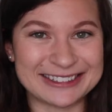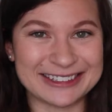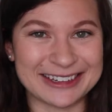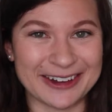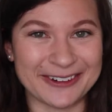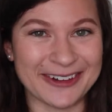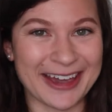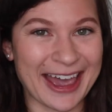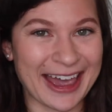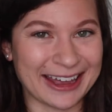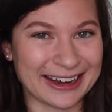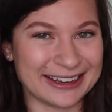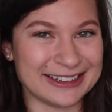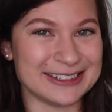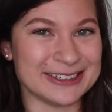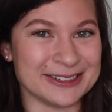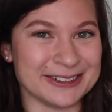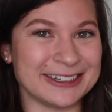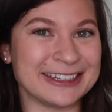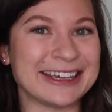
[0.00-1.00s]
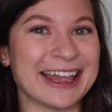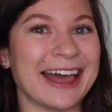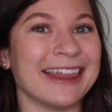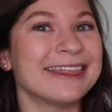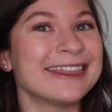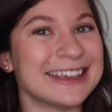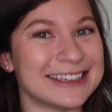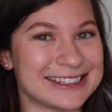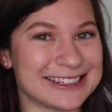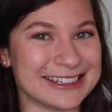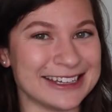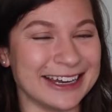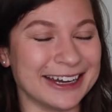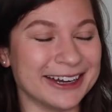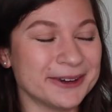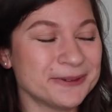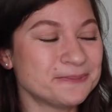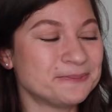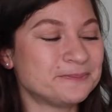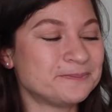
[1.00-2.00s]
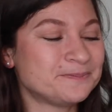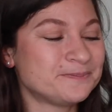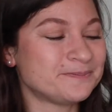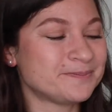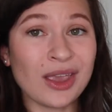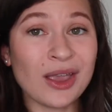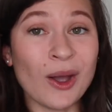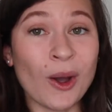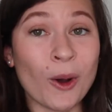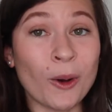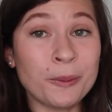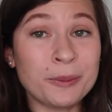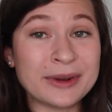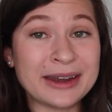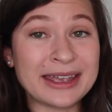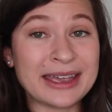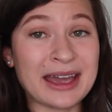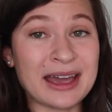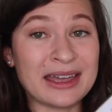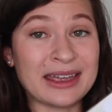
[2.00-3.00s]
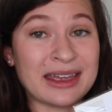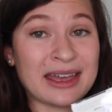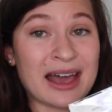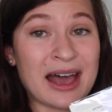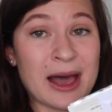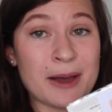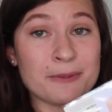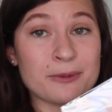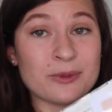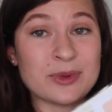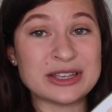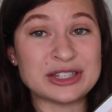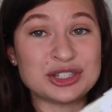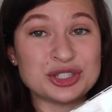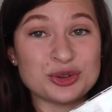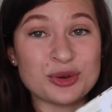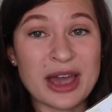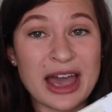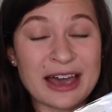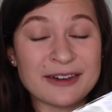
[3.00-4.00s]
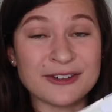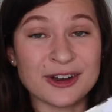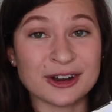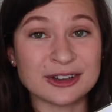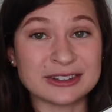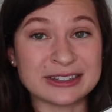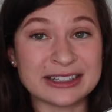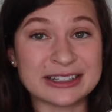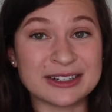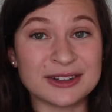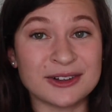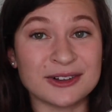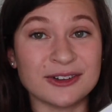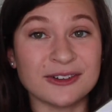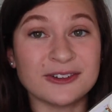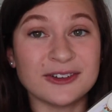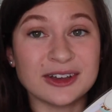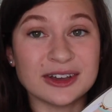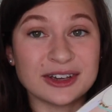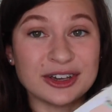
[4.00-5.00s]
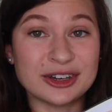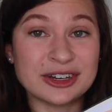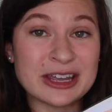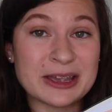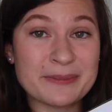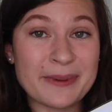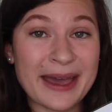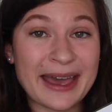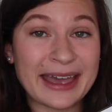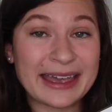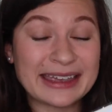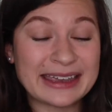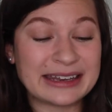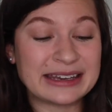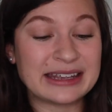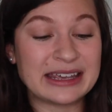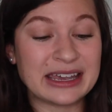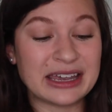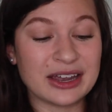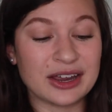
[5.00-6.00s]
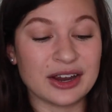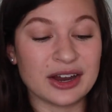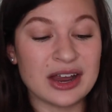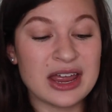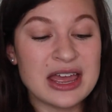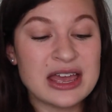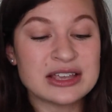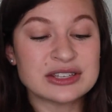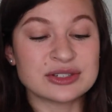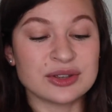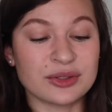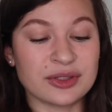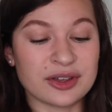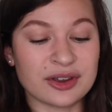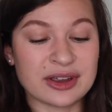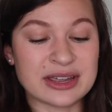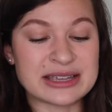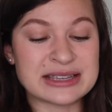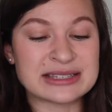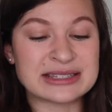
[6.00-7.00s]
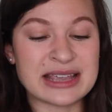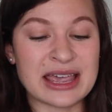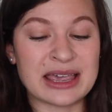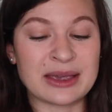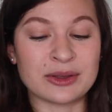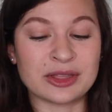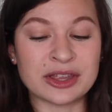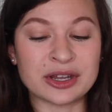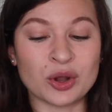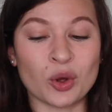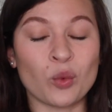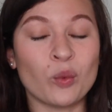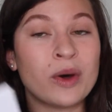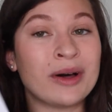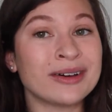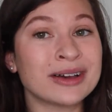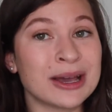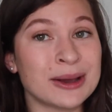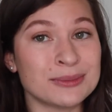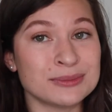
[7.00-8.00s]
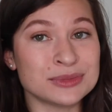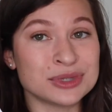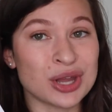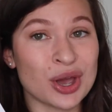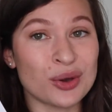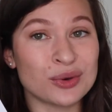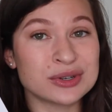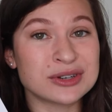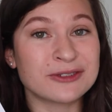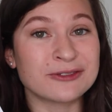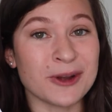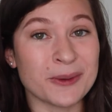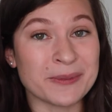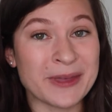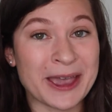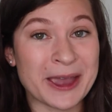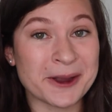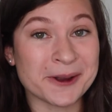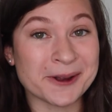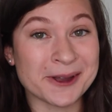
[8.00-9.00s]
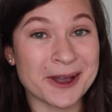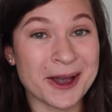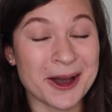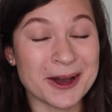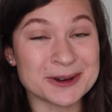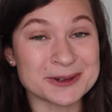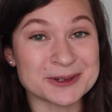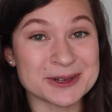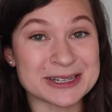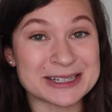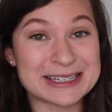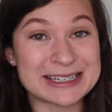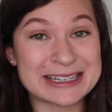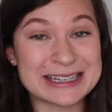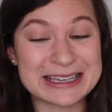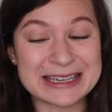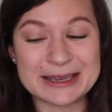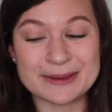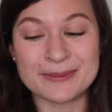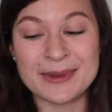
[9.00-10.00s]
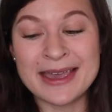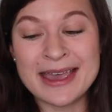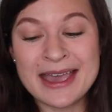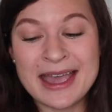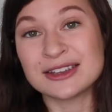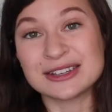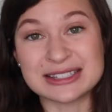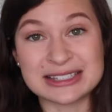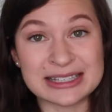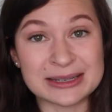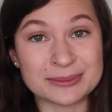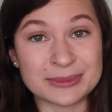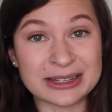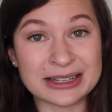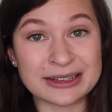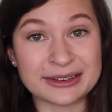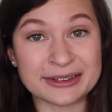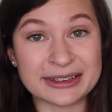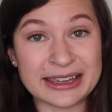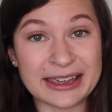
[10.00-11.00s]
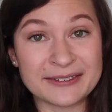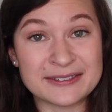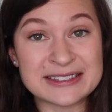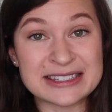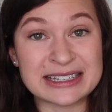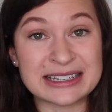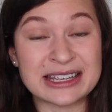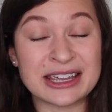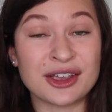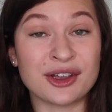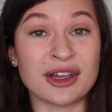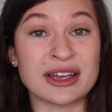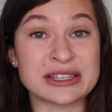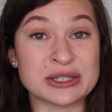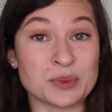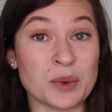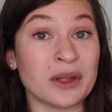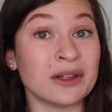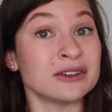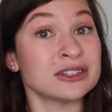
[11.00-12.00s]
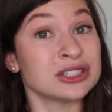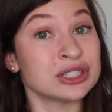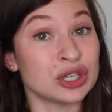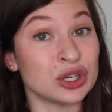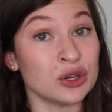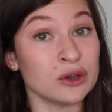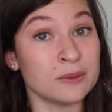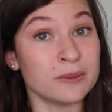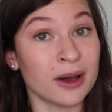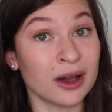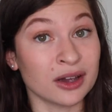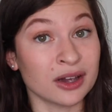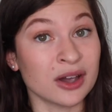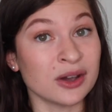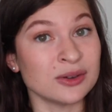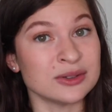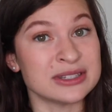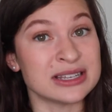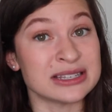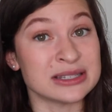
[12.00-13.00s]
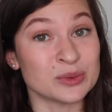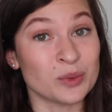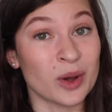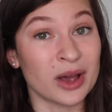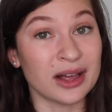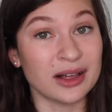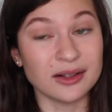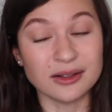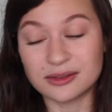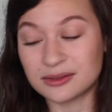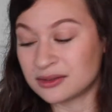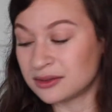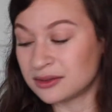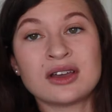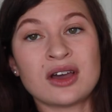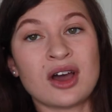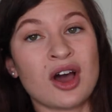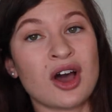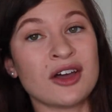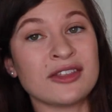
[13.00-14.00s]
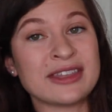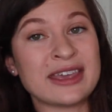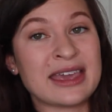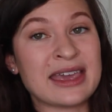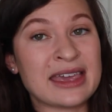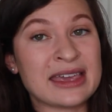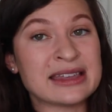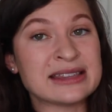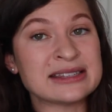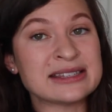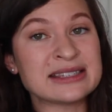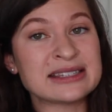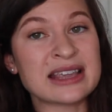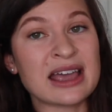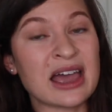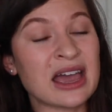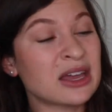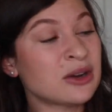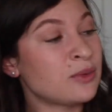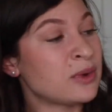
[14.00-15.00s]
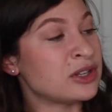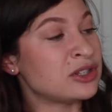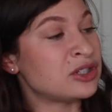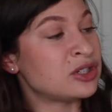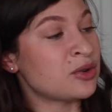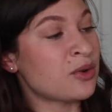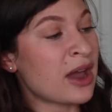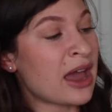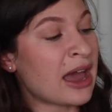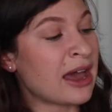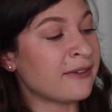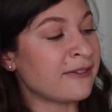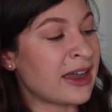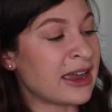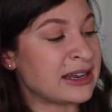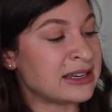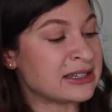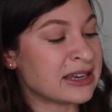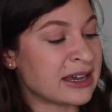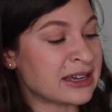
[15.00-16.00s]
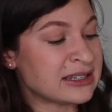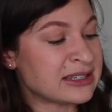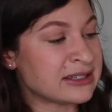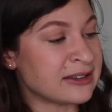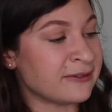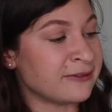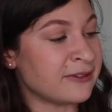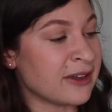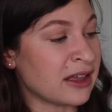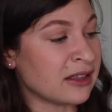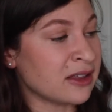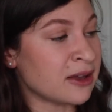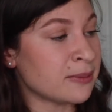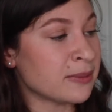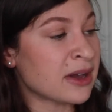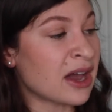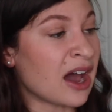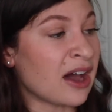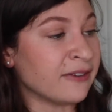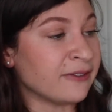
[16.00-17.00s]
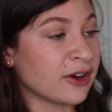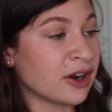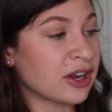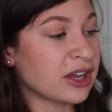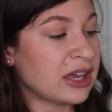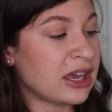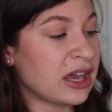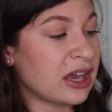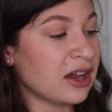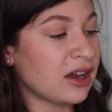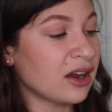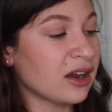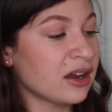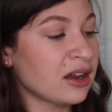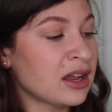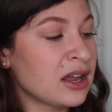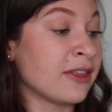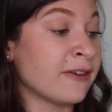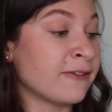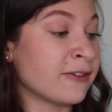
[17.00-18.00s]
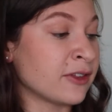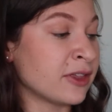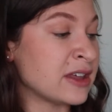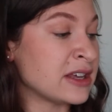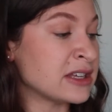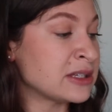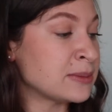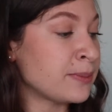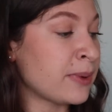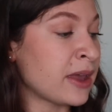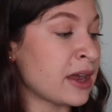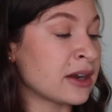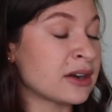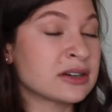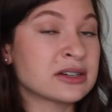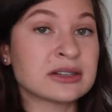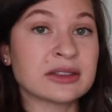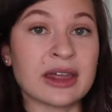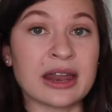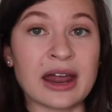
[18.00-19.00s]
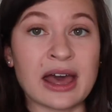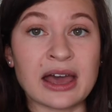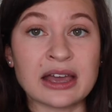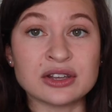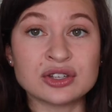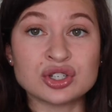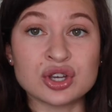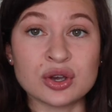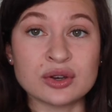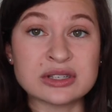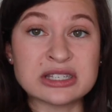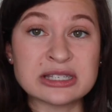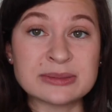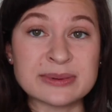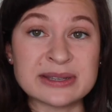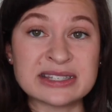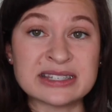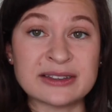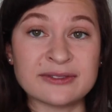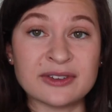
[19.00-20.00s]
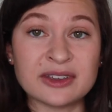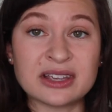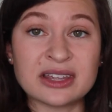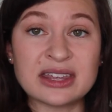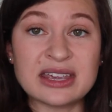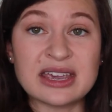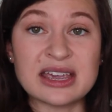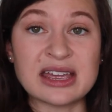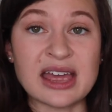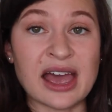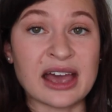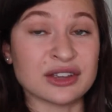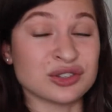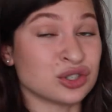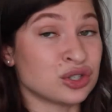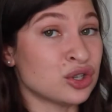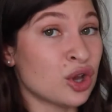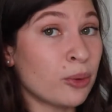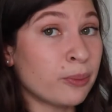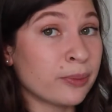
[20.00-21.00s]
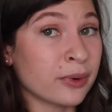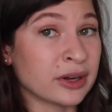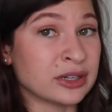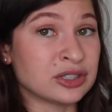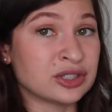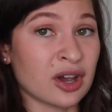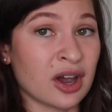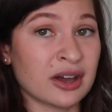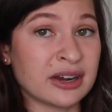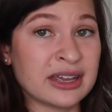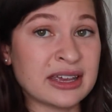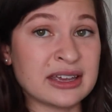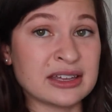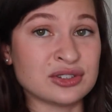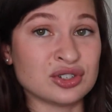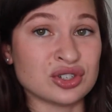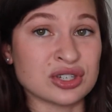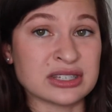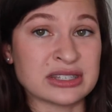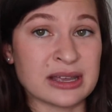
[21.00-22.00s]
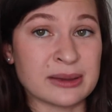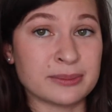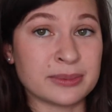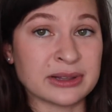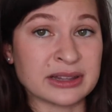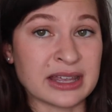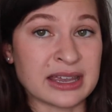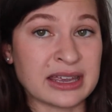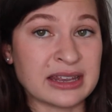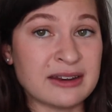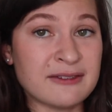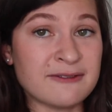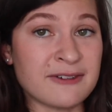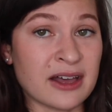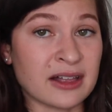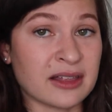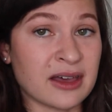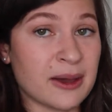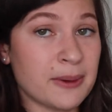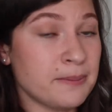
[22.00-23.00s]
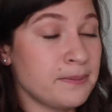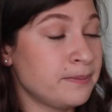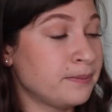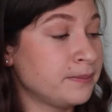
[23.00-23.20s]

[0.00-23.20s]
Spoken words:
to go ahead and do it again this year. Opening it up, we do have our little goodie bag in here. So there is a little welcome note from the Erin Condren team. There's some little gifts in here as well as coupon codes as well. On the inside, we do have a nice vellum cover here. For this planner that I chose specifically, it has no print on it. It's just a plain vellum.